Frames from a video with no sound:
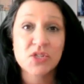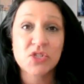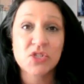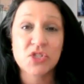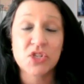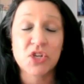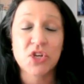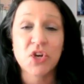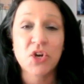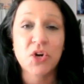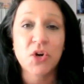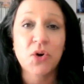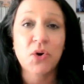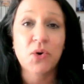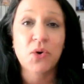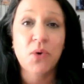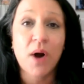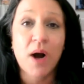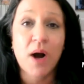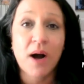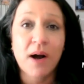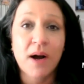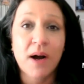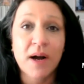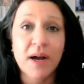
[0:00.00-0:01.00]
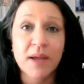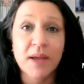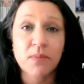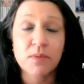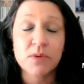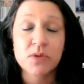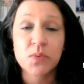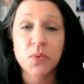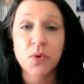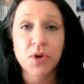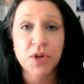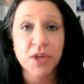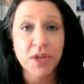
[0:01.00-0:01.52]
So I
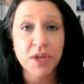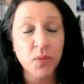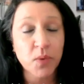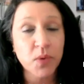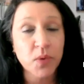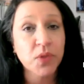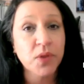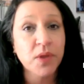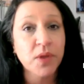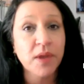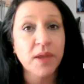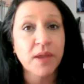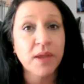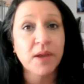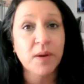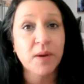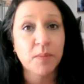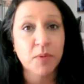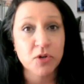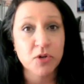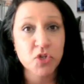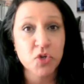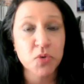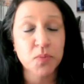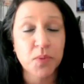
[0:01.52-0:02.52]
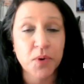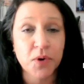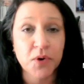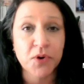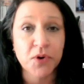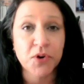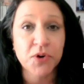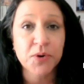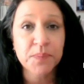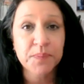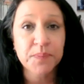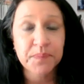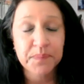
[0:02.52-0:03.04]
was working with a commercial
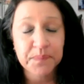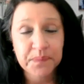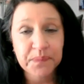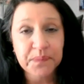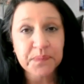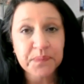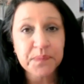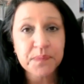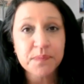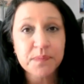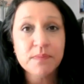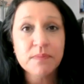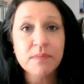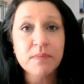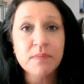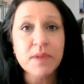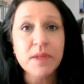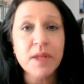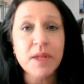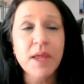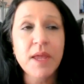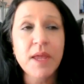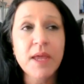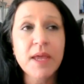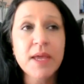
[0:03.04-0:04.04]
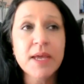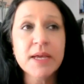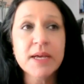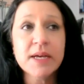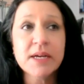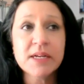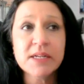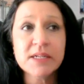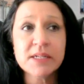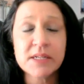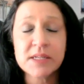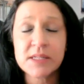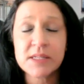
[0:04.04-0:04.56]
broker
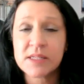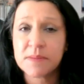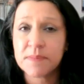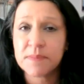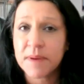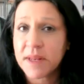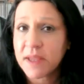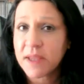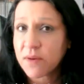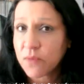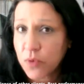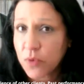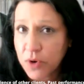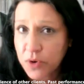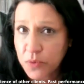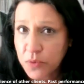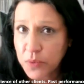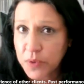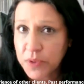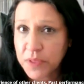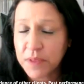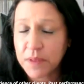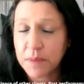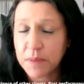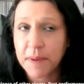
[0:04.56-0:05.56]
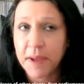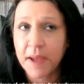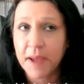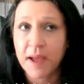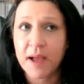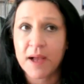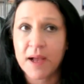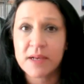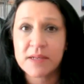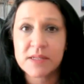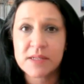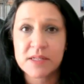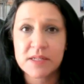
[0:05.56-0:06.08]
and somebody I worked with in the
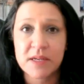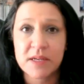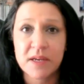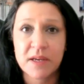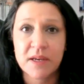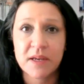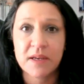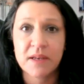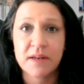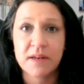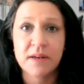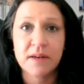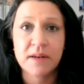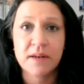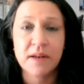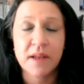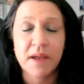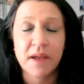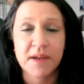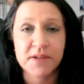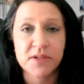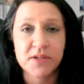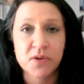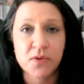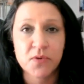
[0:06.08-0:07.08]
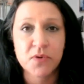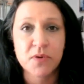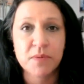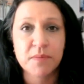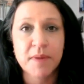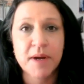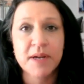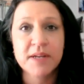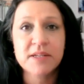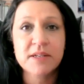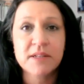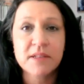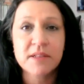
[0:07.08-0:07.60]
past. And I told him
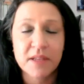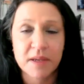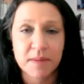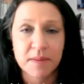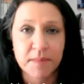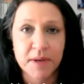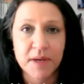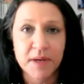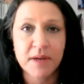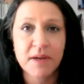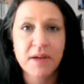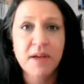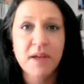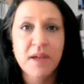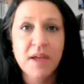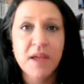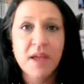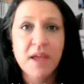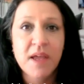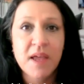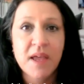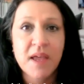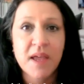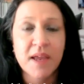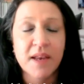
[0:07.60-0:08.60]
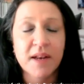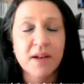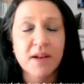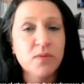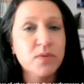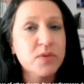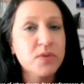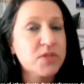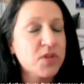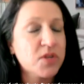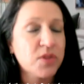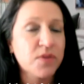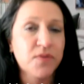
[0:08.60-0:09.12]
my dilemma and I
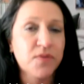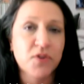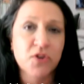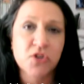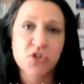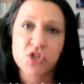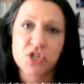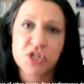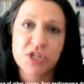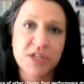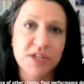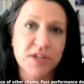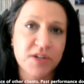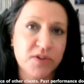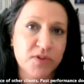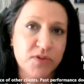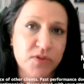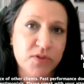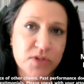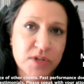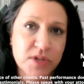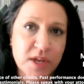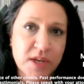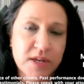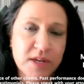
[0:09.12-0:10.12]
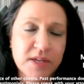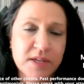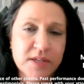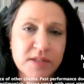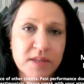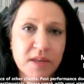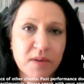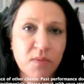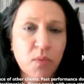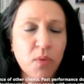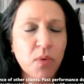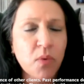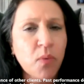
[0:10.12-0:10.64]
was on the verge of tears. And he
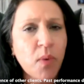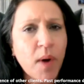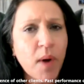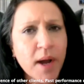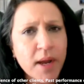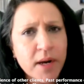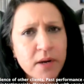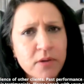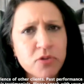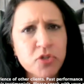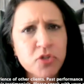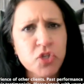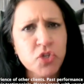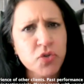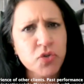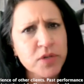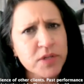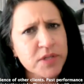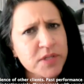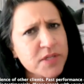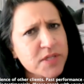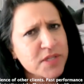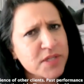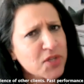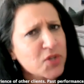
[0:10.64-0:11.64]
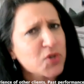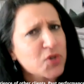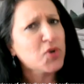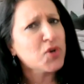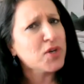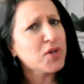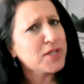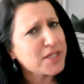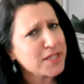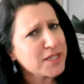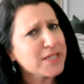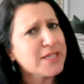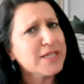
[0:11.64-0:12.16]
said, well, why don't you consider
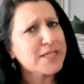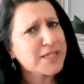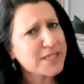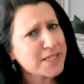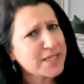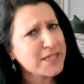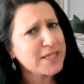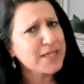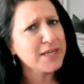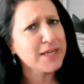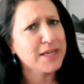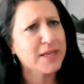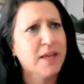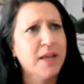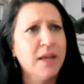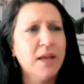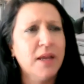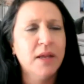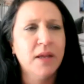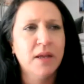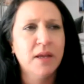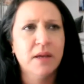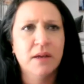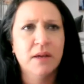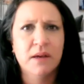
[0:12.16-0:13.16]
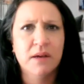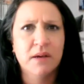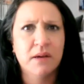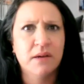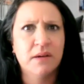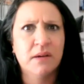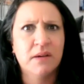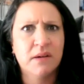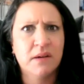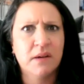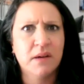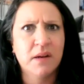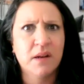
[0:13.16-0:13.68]
a DST?
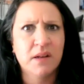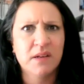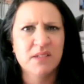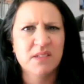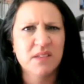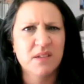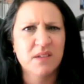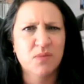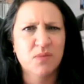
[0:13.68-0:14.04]
And I said,